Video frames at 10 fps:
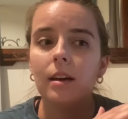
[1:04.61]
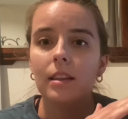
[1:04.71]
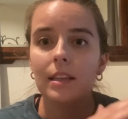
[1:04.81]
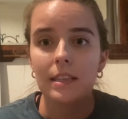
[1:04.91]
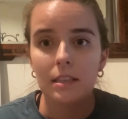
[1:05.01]

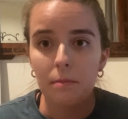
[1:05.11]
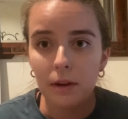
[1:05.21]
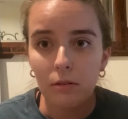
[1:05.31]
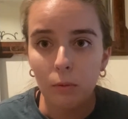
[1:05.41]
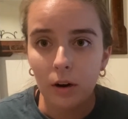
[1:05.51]
this is a
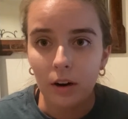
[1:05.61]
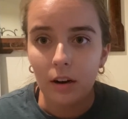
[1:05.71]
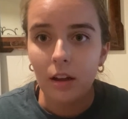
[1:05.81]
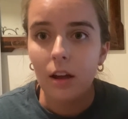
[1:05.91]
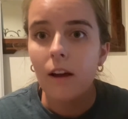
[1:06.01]
big
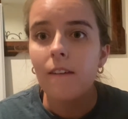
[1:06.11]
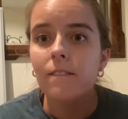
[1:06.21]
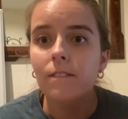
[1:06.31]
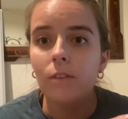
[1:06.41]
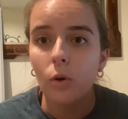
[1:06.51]
word,
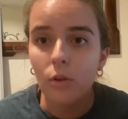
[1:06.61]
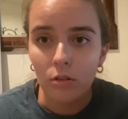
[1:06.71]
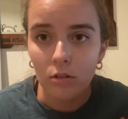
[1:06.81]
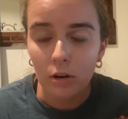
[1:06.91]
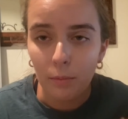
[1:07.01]

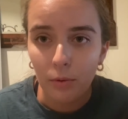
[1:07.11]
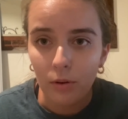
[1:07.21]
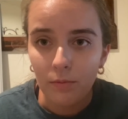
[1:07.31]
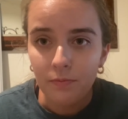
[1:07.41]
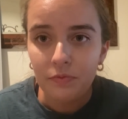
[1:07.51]

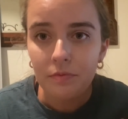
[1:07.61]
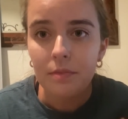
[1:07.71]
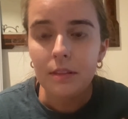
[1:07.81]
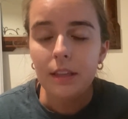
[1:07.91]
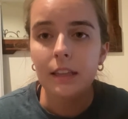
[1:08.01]
vulnerable.
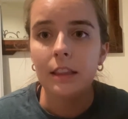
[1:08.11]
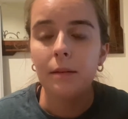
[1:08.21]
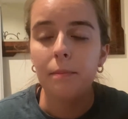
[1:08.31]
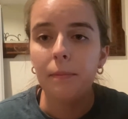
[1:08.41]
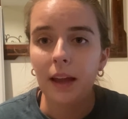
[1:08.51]
The
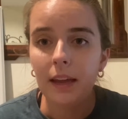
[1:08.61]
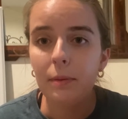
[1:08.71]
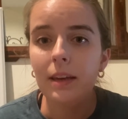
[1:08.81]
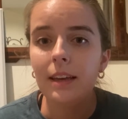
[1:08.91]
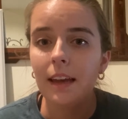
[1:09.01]

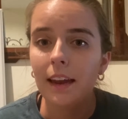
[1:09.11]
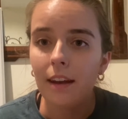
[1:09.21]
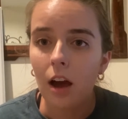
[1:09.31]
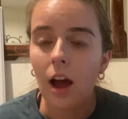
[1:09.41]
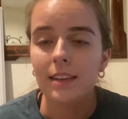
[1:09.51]
baby
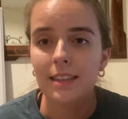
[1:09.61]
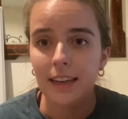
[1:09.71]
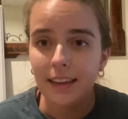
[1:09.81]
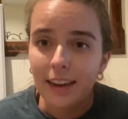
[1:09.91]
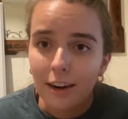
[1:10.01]
cannot
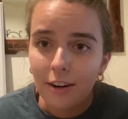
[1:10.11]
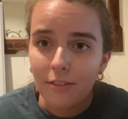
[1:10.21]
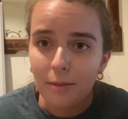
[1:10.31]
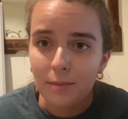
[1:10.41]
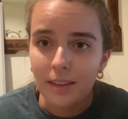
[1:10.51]
take care of
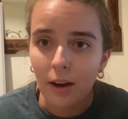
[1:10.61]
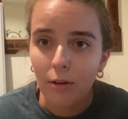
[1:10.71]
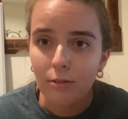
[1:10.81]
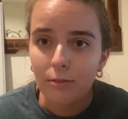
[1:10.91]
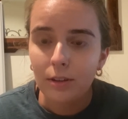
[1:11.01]

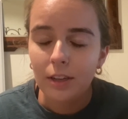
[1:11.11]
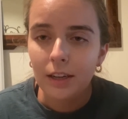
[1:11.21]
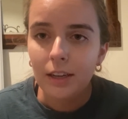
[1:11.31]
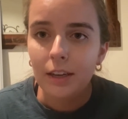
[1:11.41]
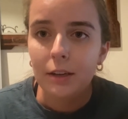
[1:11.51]
himself.
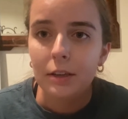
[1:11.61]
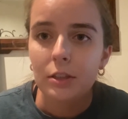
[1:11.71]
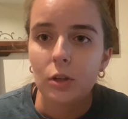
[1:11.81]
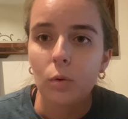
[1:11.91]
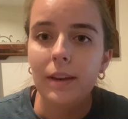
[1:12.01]

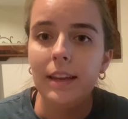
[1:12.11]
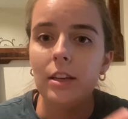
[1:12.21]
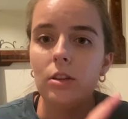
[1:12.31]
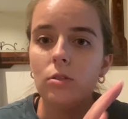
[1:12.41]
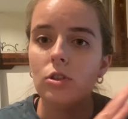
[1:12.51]
So we need to
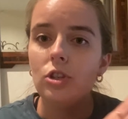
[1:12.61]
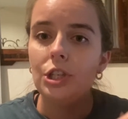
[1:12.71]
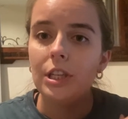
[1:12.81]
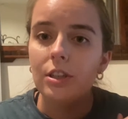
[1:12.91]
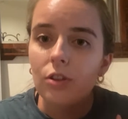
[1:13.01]
use
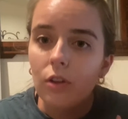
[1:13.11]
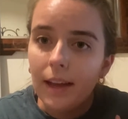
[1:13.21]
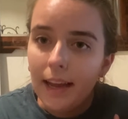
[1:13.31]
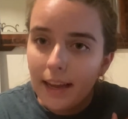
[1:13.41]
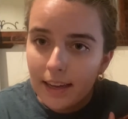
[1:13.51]
gentle
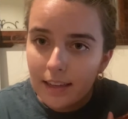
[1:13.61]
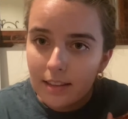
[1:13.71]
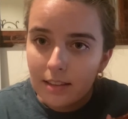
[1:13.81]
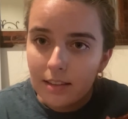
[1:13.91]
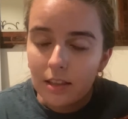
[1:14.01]

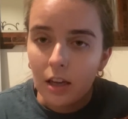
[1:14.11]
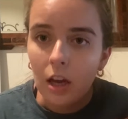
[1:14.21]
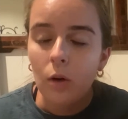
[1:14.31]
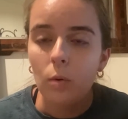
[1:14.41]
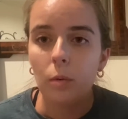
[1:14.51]
hands
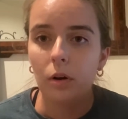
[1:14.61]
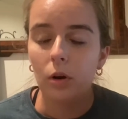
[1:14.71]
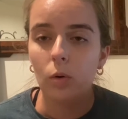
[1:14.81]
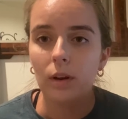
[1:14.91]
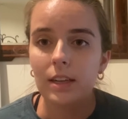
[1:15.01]
when we're
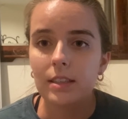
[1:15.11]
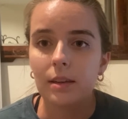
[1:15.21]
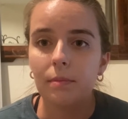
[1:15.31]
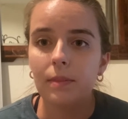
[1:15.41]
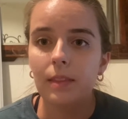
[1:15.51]
holding
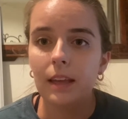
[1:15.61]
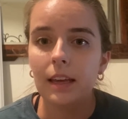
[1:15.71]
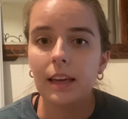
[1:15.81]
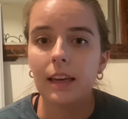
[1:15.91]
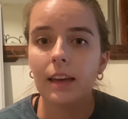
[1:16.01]

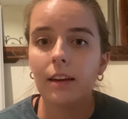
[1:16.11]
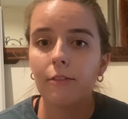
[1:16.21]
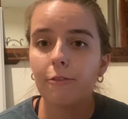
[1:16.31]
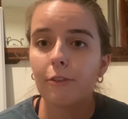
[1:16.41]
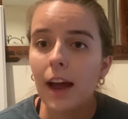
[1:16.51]
something
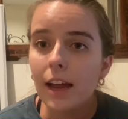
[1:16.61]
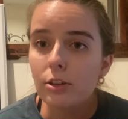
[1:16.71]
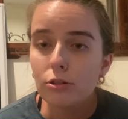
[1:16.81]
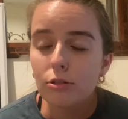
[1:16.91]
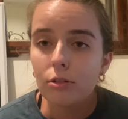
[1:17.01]

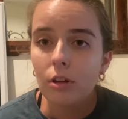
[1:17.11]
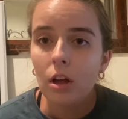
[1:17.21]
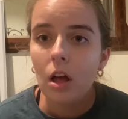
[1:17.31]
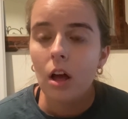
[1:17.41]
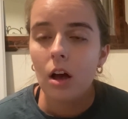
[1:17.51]
fragile,
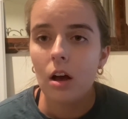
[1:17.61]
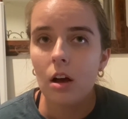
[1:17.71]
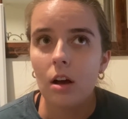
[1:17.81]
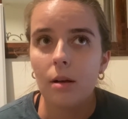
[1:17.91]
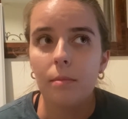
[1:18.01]

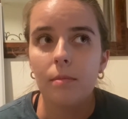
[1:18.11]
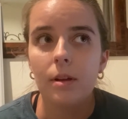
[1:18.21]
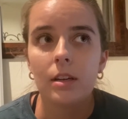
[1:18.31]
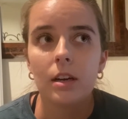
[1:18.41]
um,